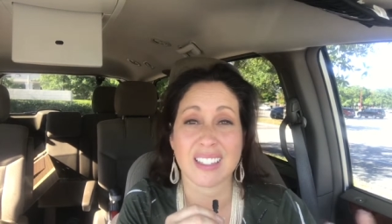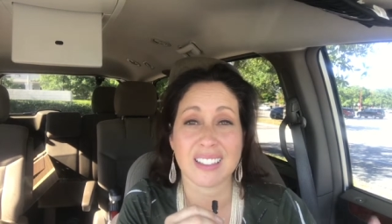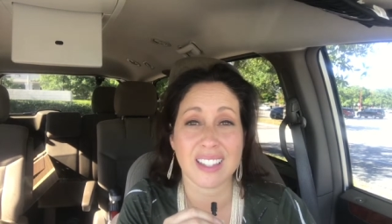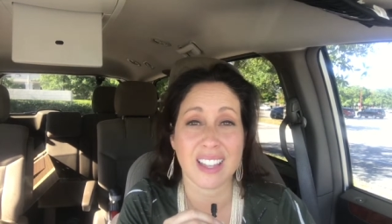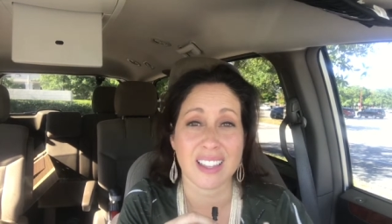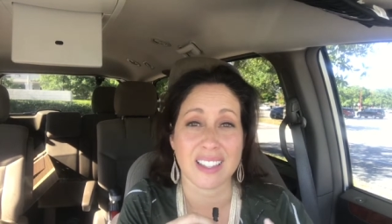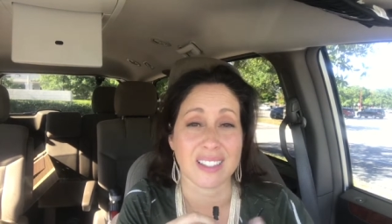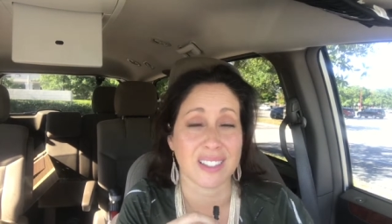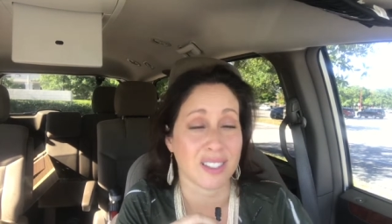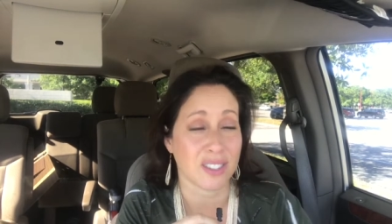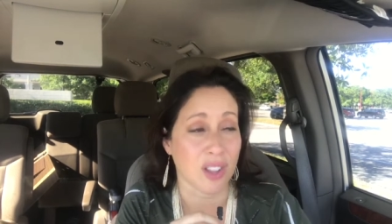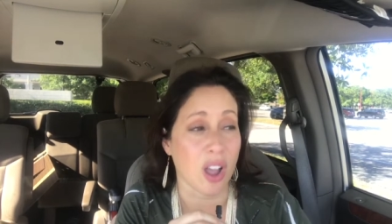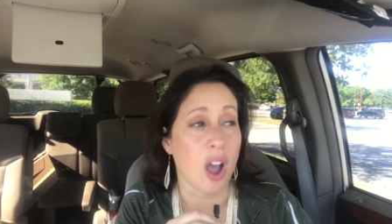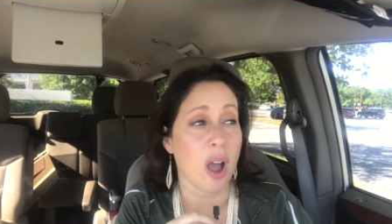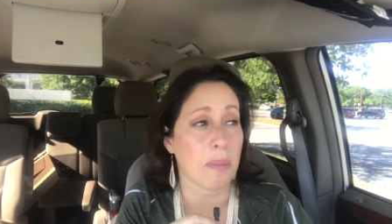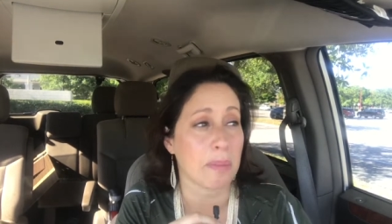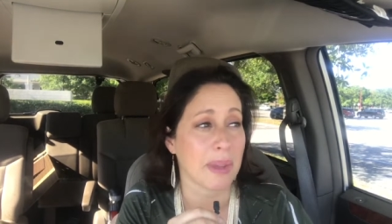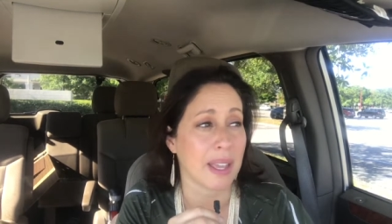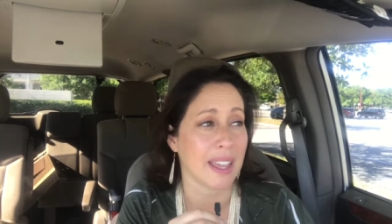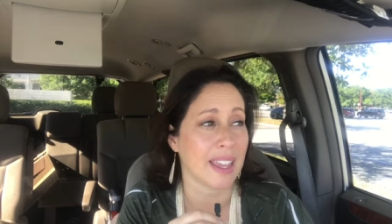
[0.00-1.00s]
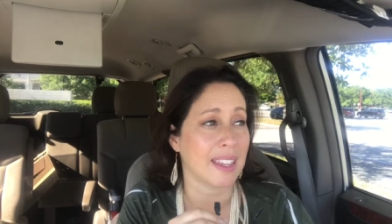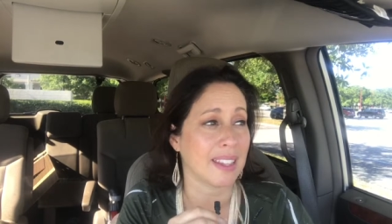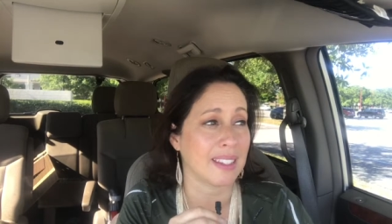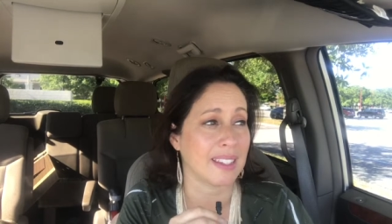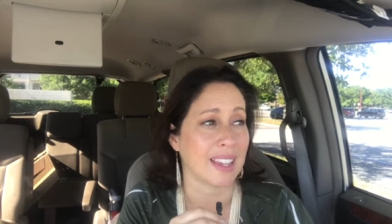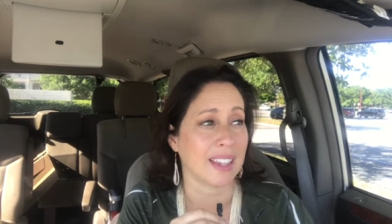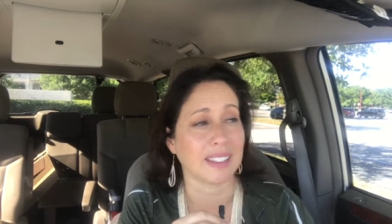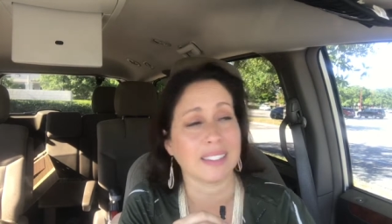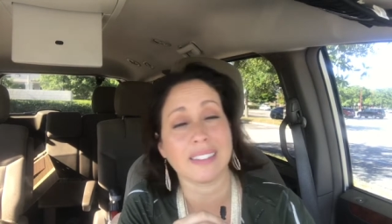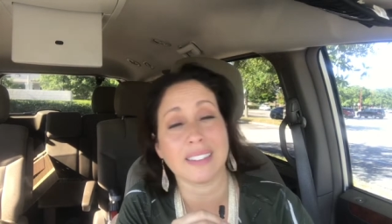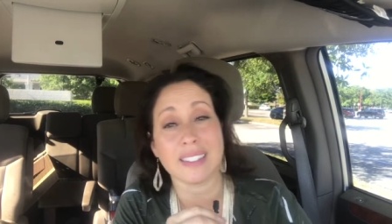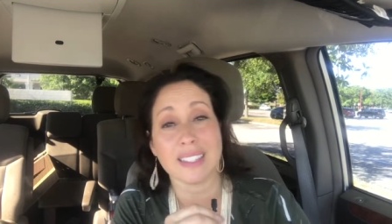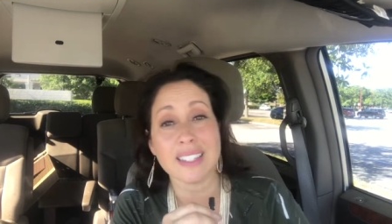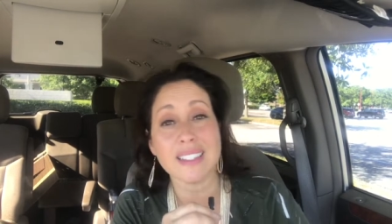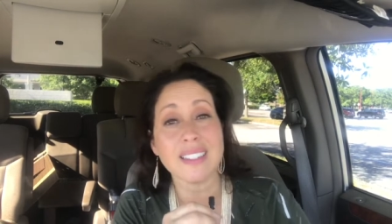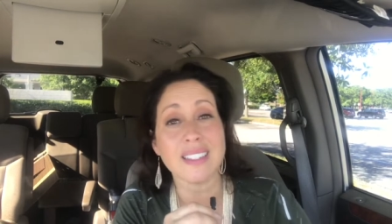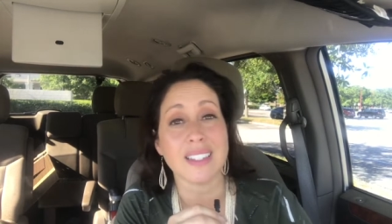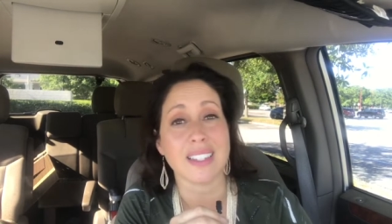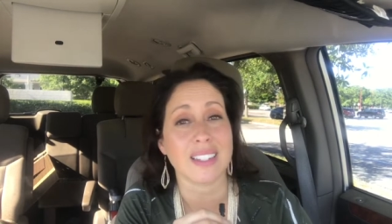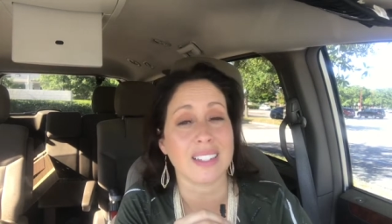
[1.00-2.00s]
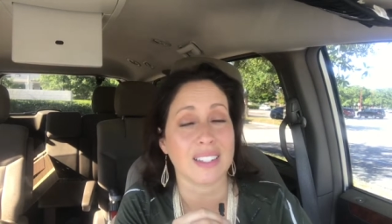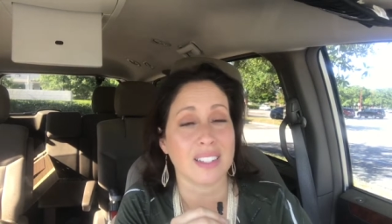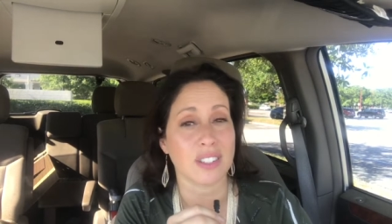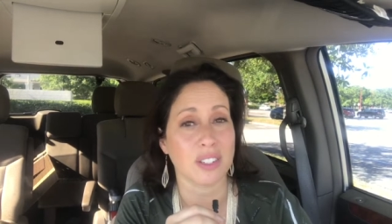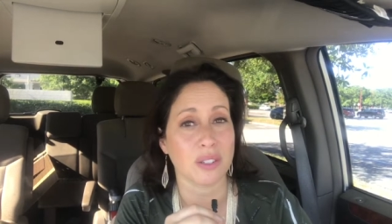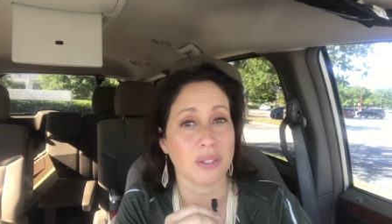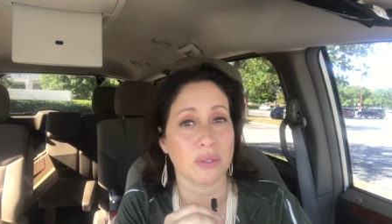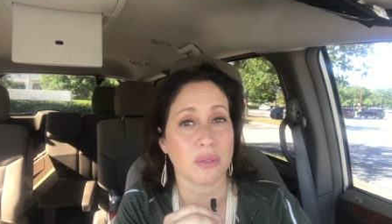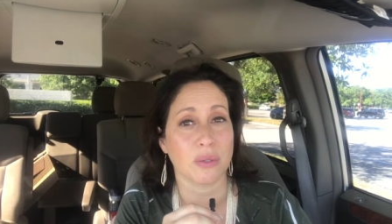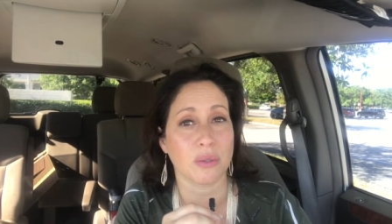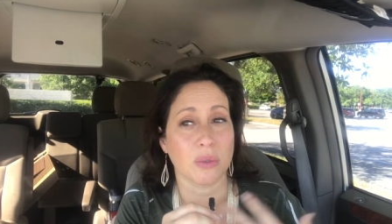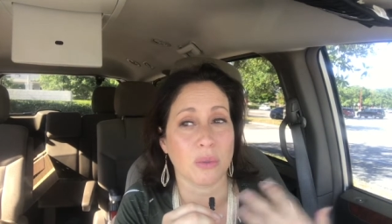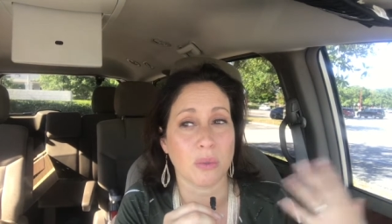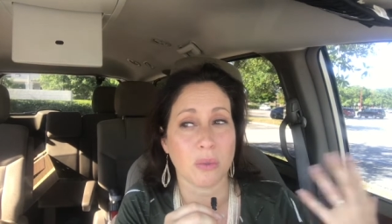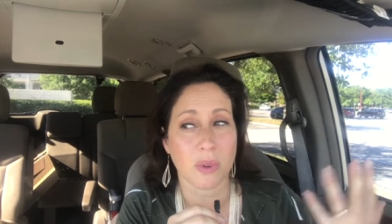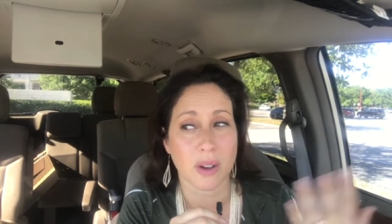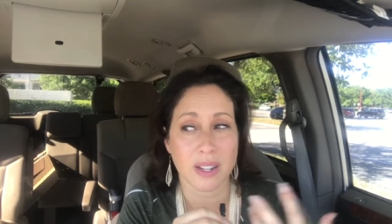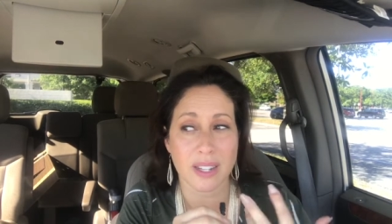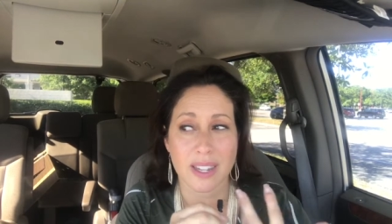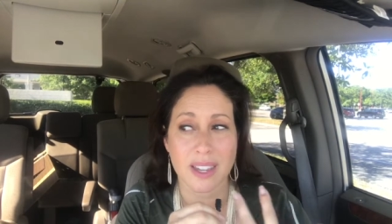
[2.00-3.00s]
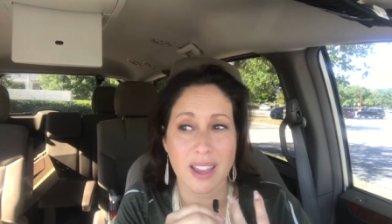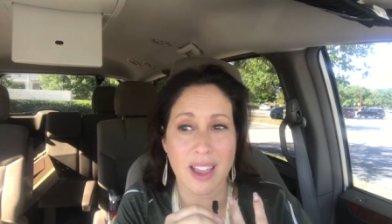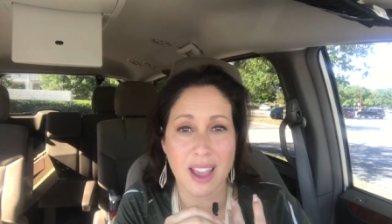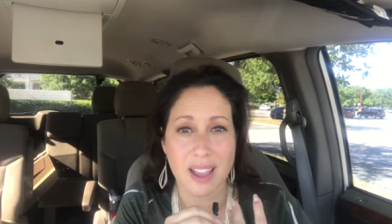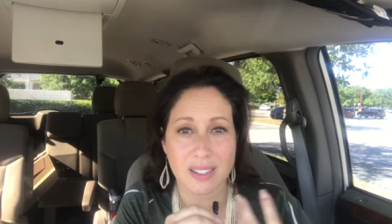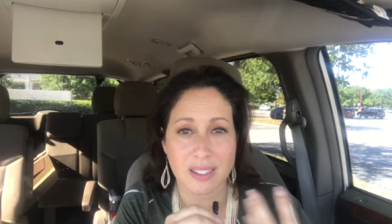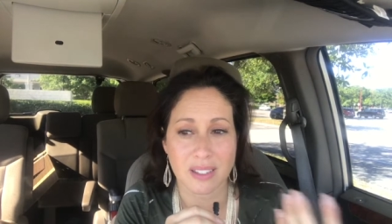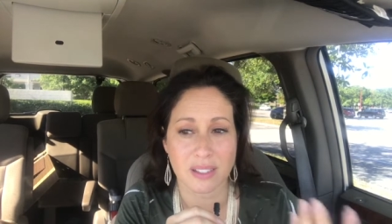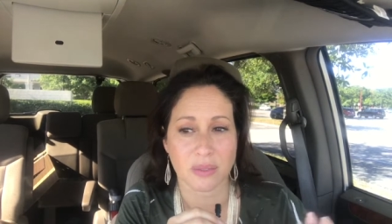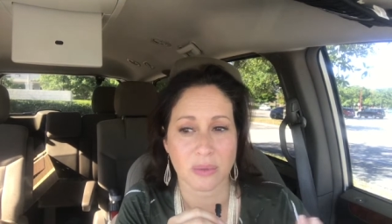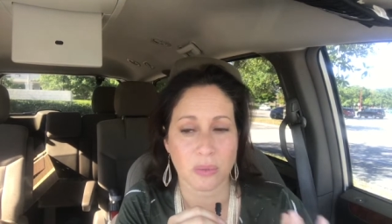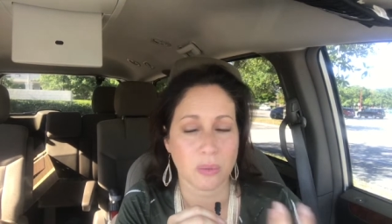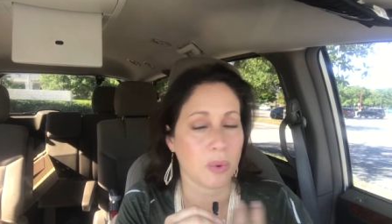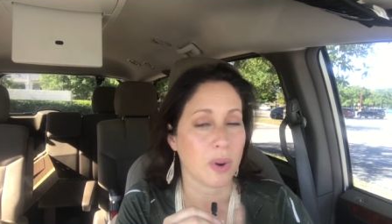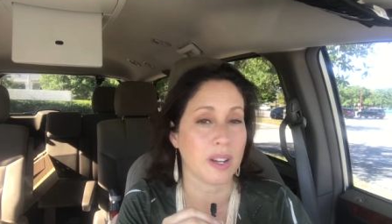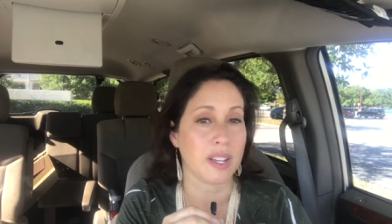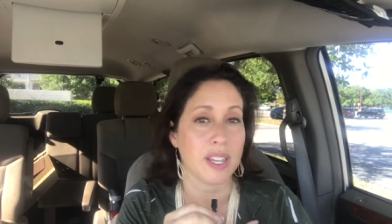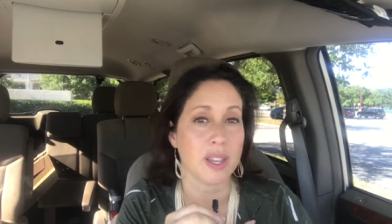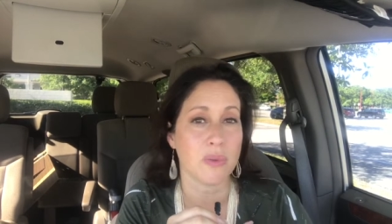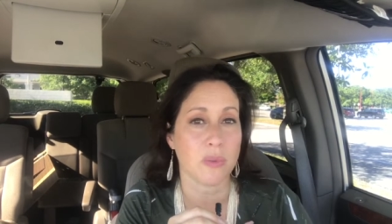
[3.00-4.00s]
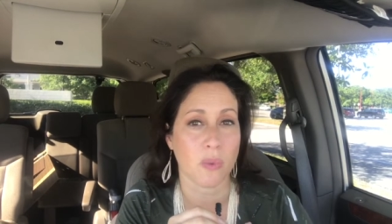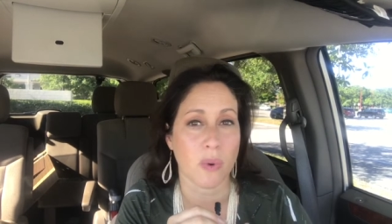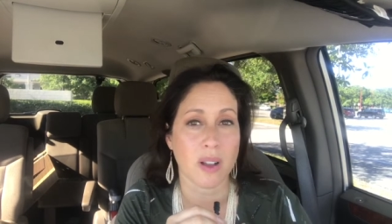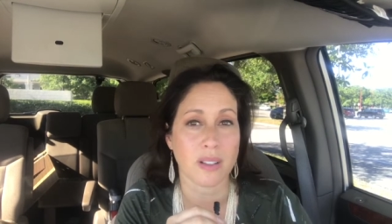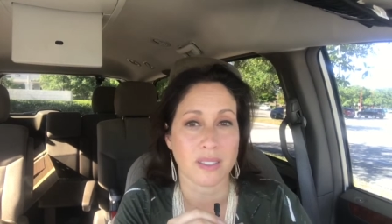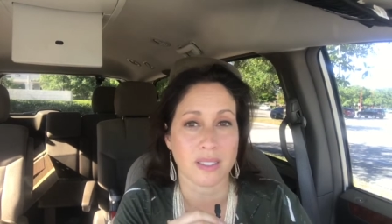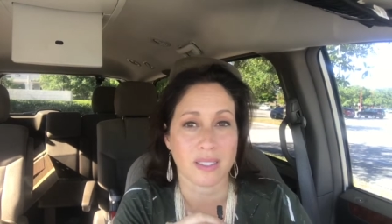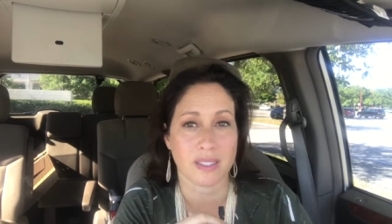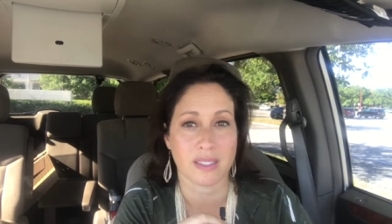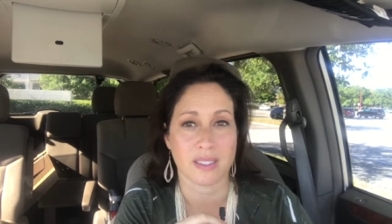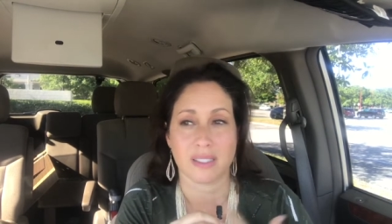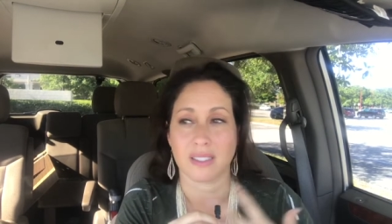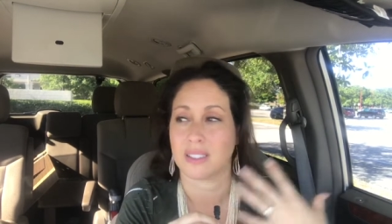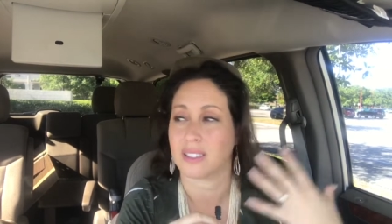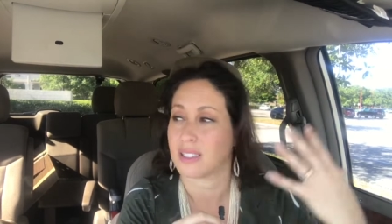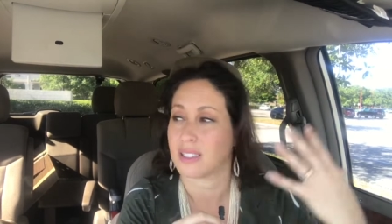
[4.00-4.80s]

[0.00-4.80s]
like stop and listen to what he has what he wants